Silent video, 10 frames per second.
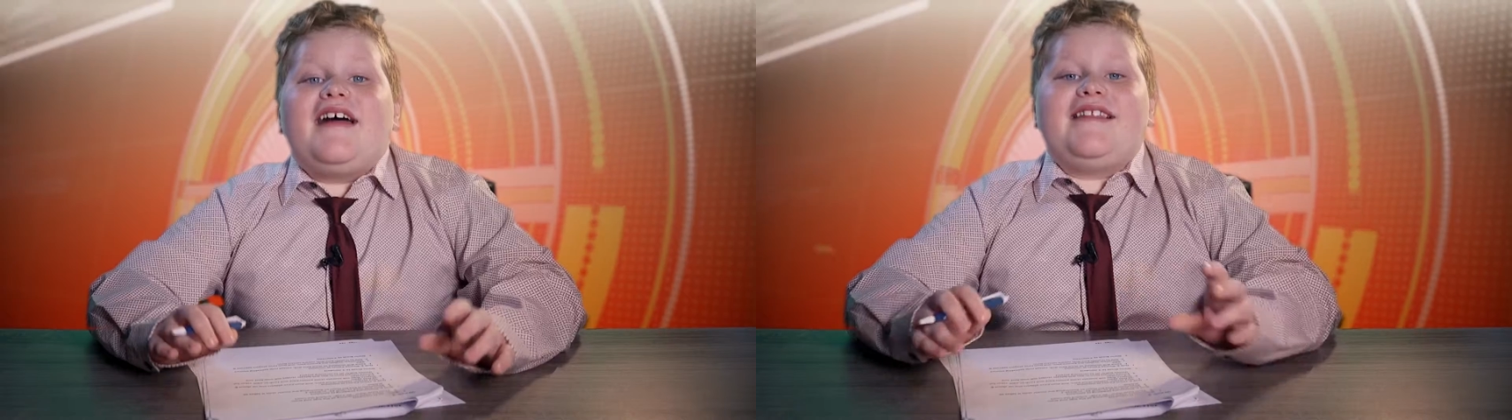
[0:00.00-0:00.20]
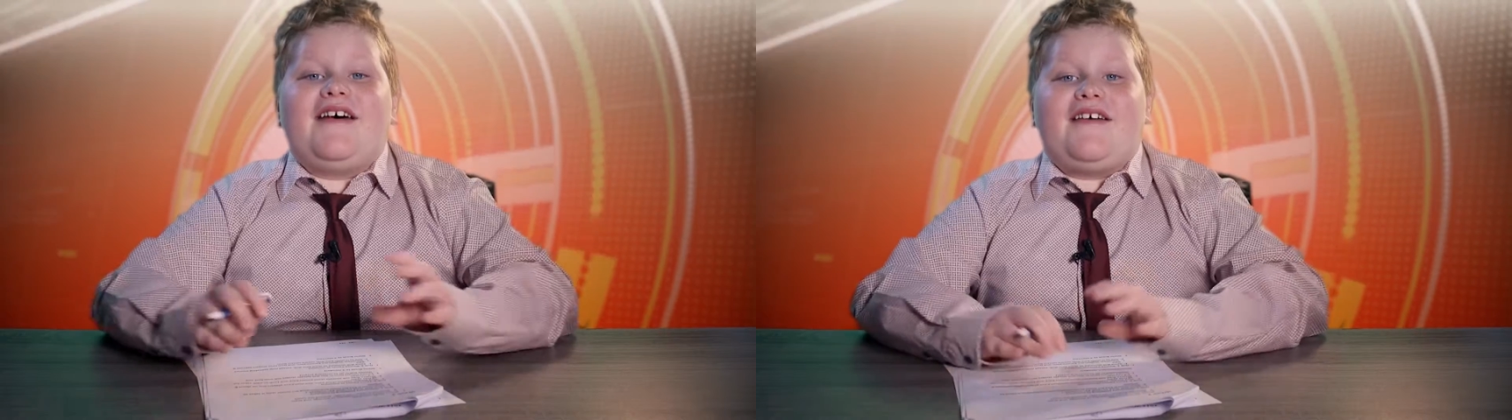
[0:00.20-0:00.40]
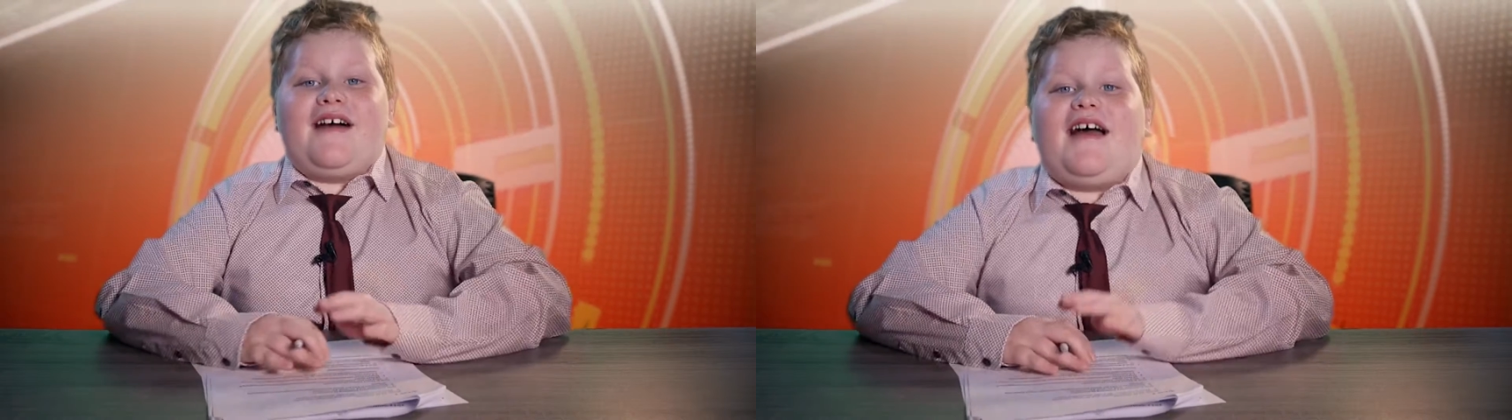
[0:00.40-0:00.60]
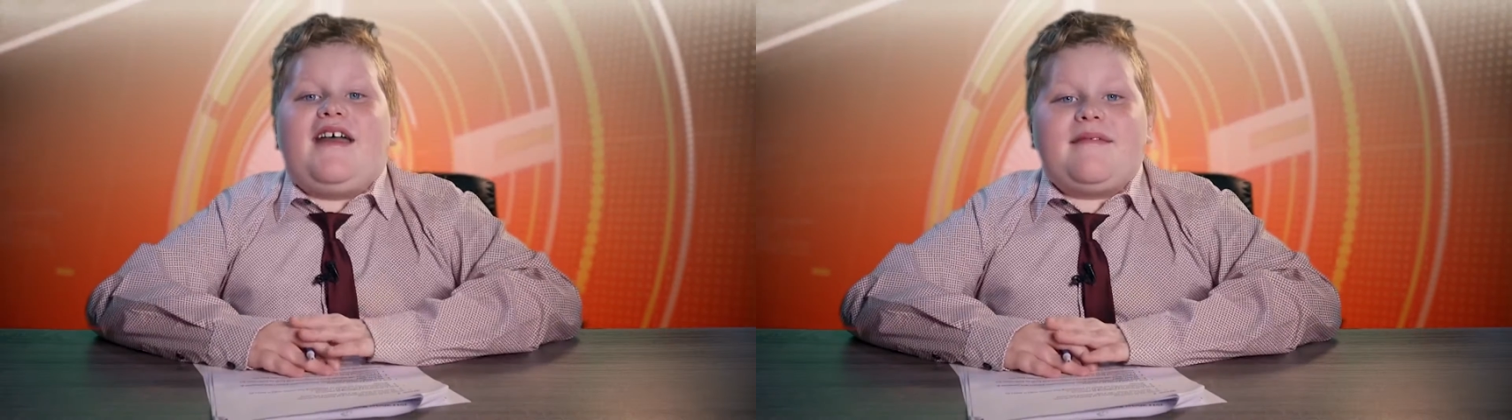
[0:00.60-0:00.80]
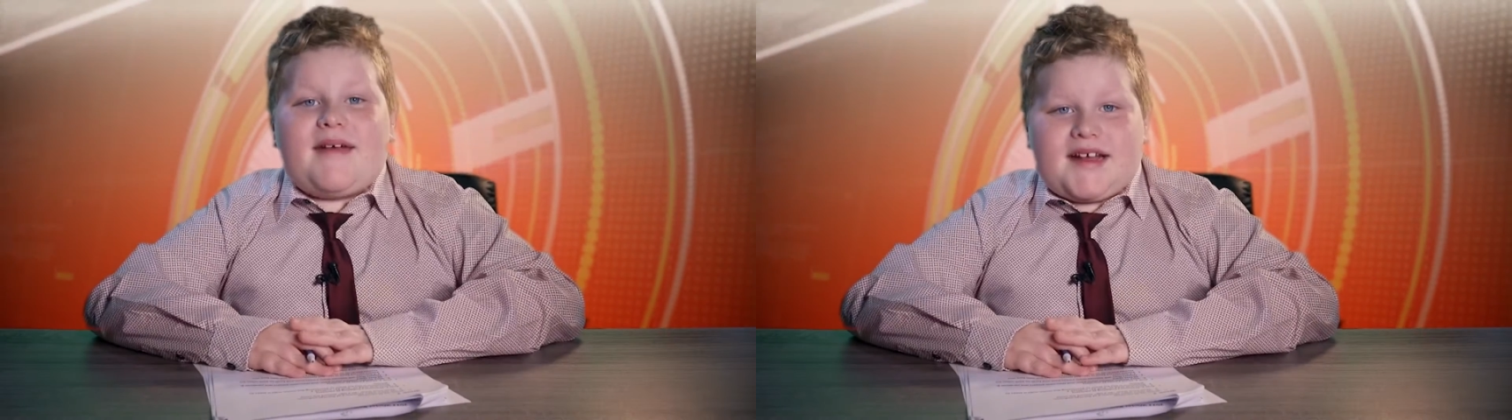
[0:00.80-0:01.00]
Hello,
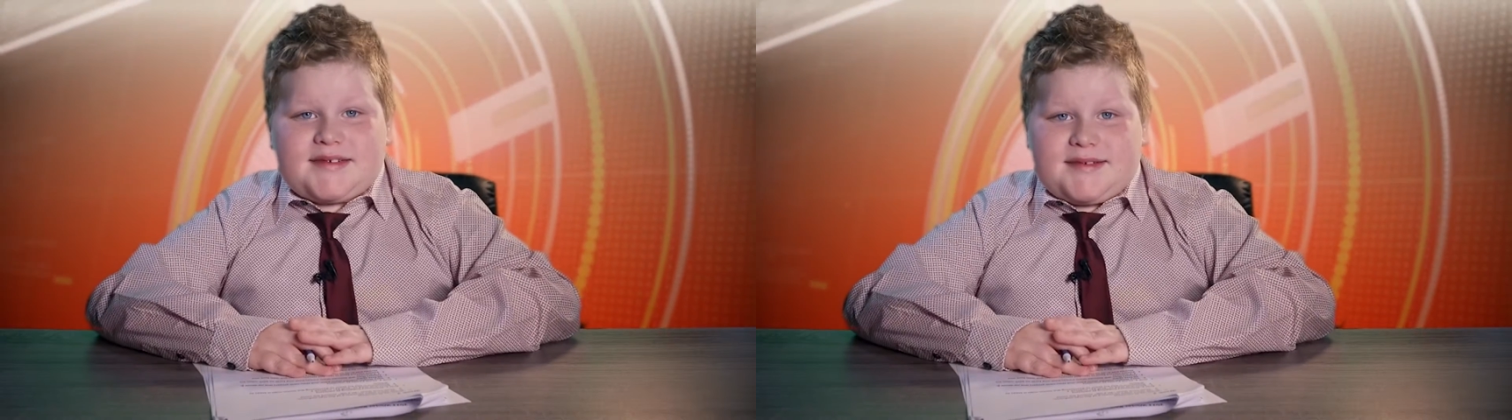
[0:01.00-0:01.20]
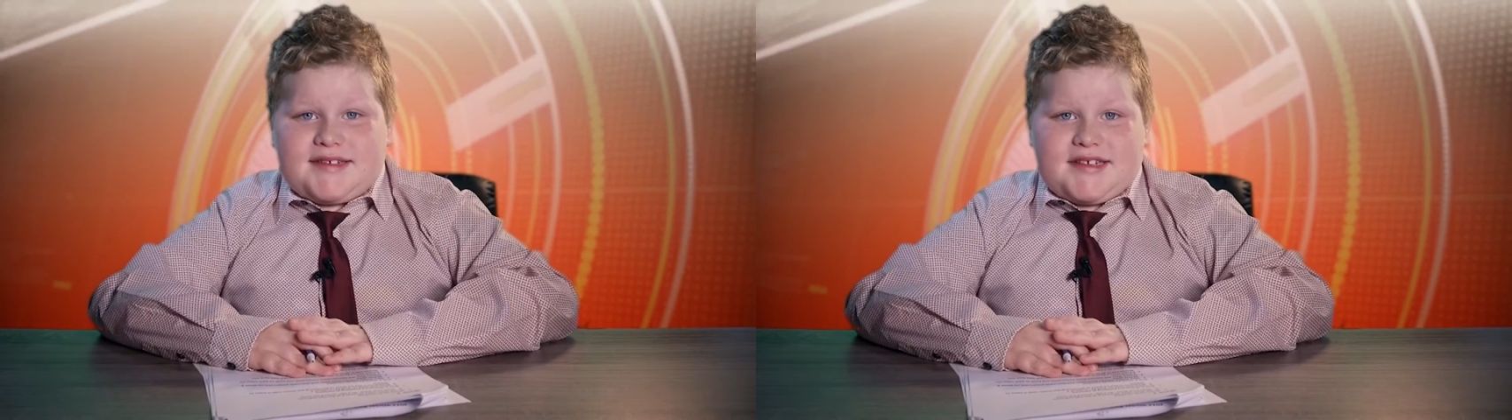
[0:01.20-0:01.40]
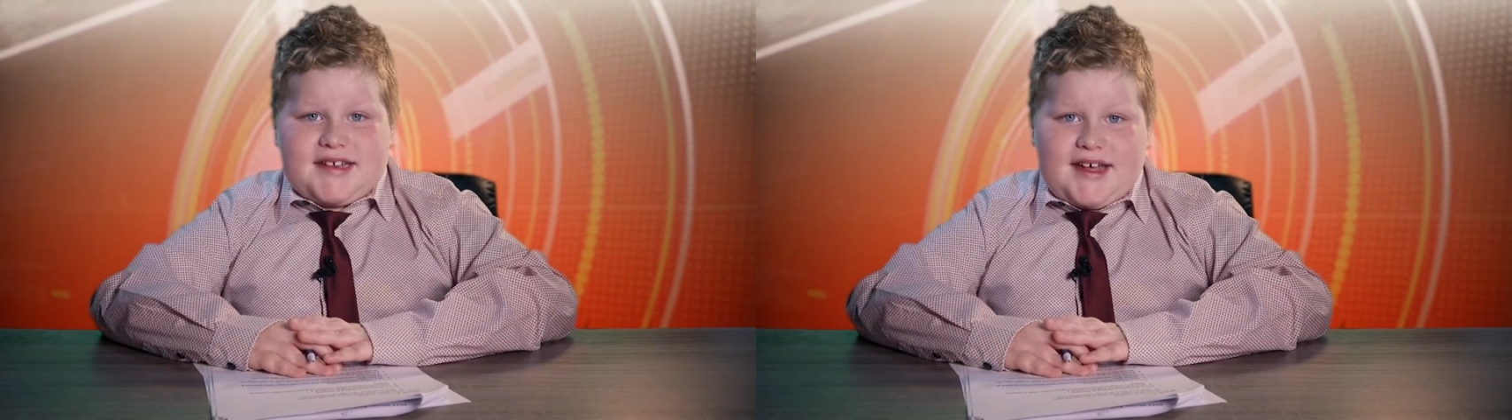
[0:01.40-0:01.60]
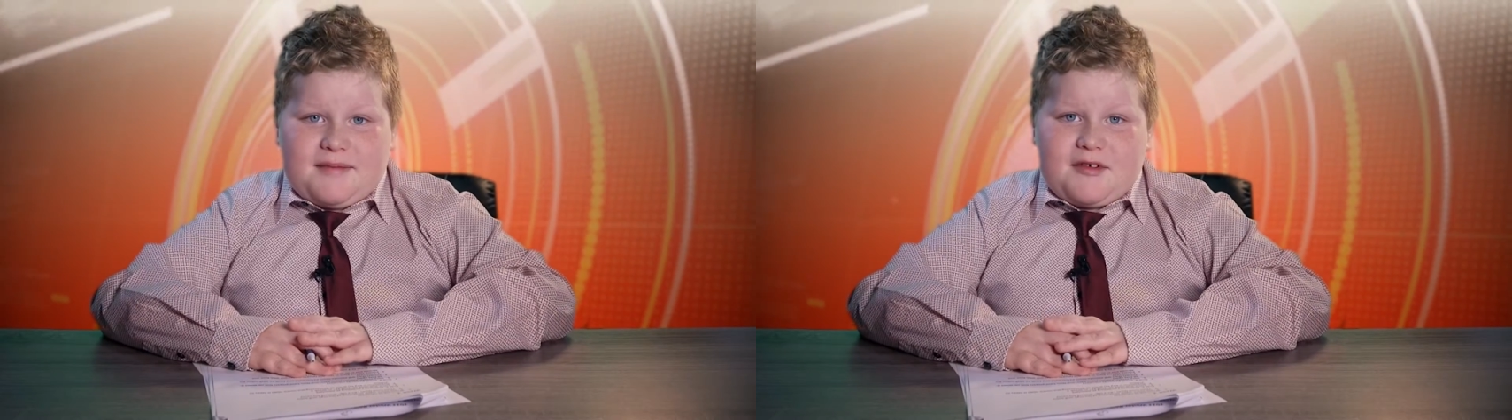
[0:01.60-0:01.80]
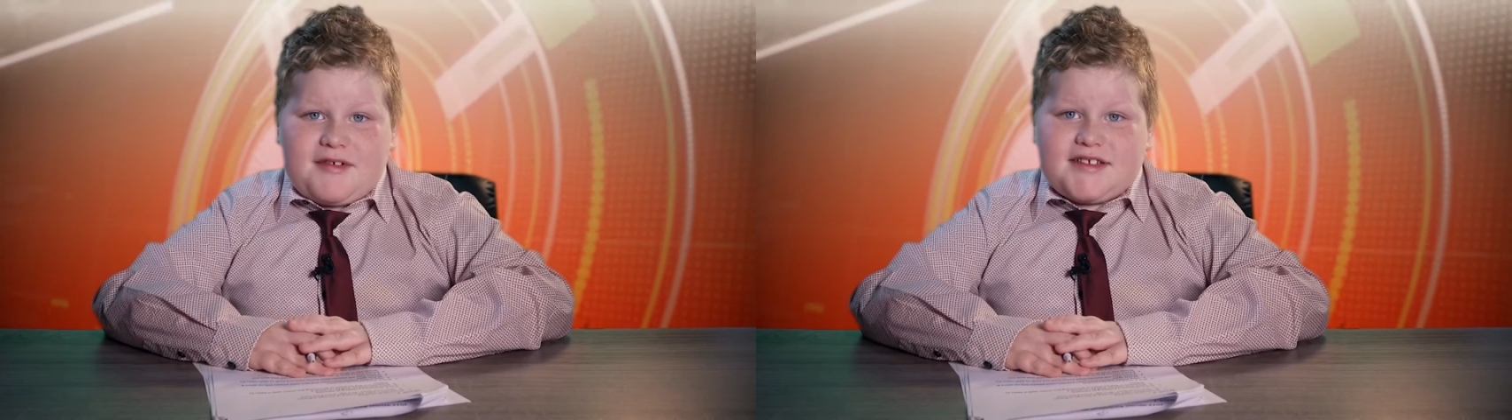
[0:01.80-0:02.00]
I am Maximus, and
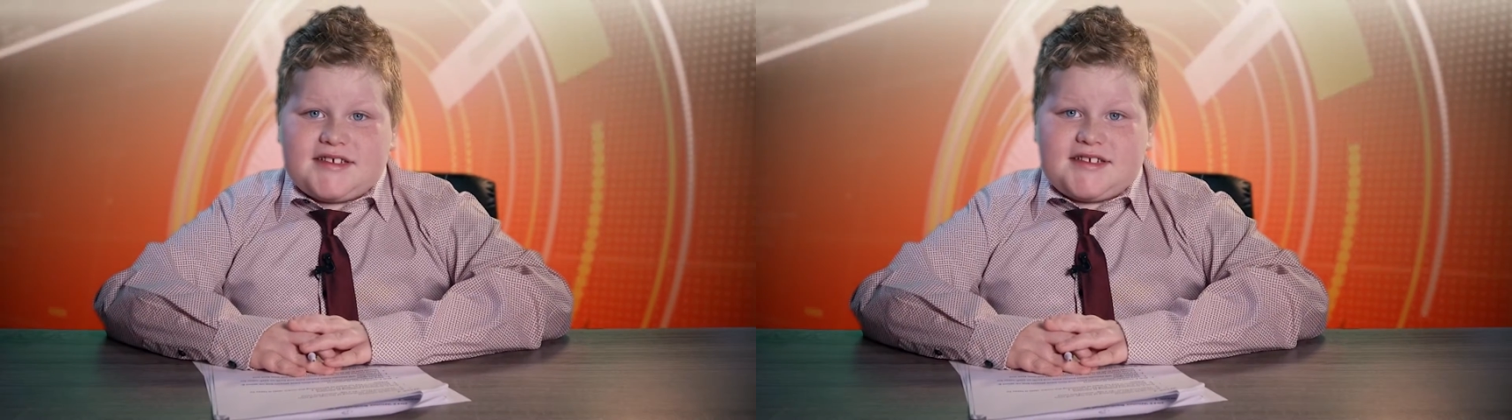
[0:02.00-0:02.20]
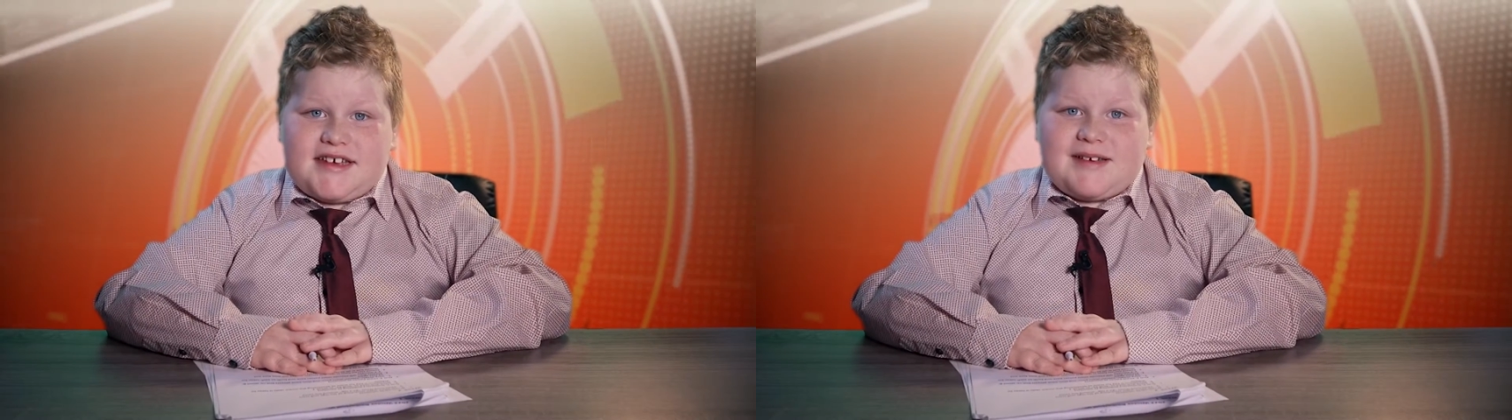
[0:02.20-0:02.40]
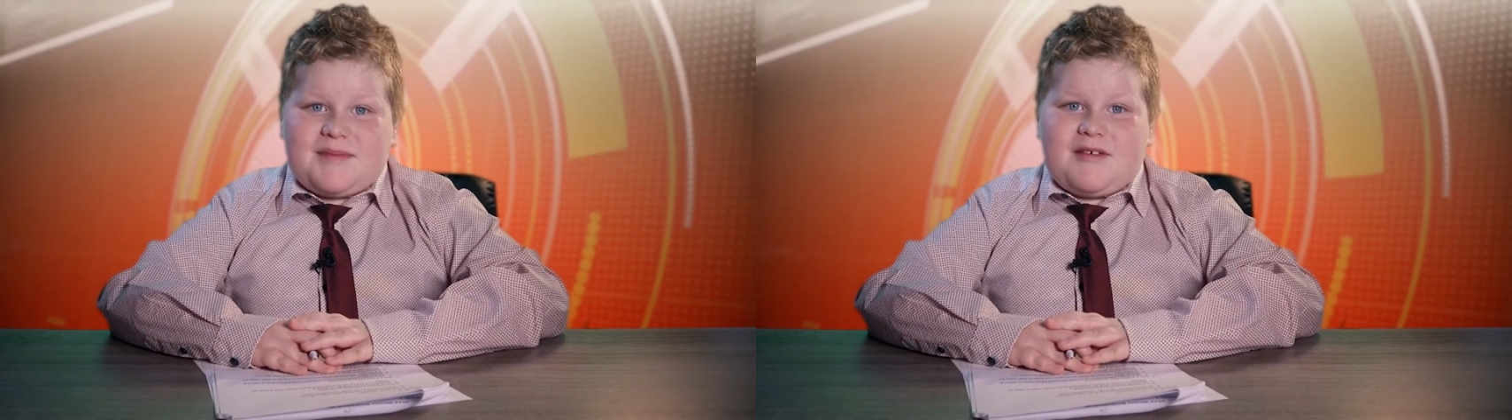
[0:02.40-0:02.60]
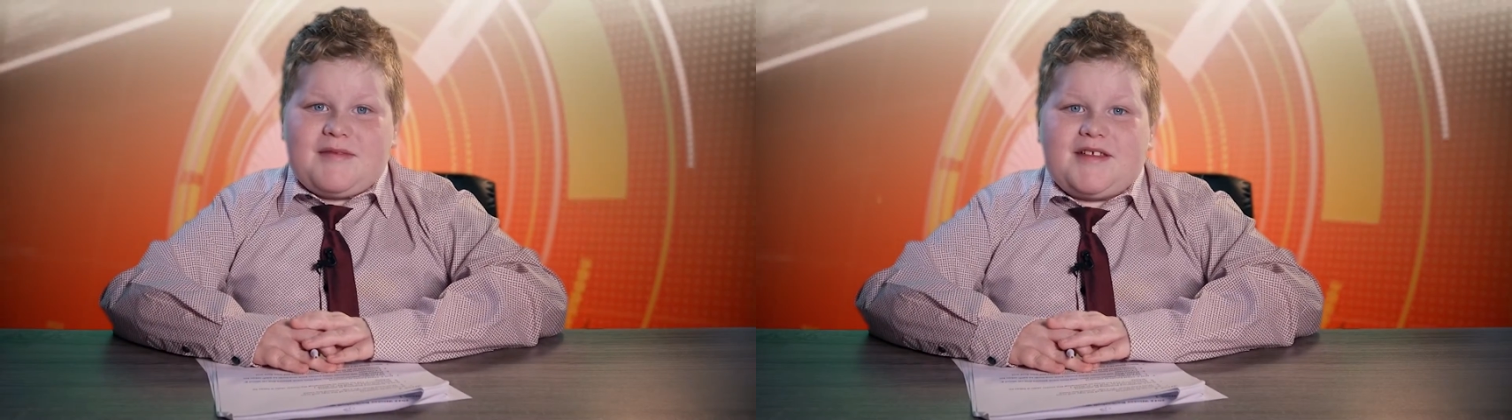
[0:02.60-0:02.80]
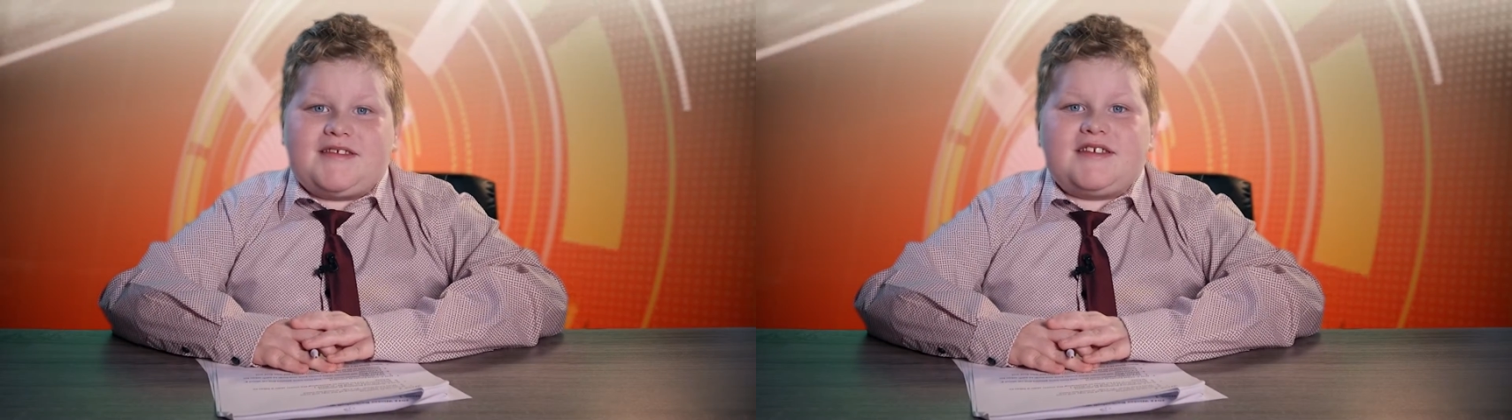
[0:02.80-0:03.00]
I'm going to take a moment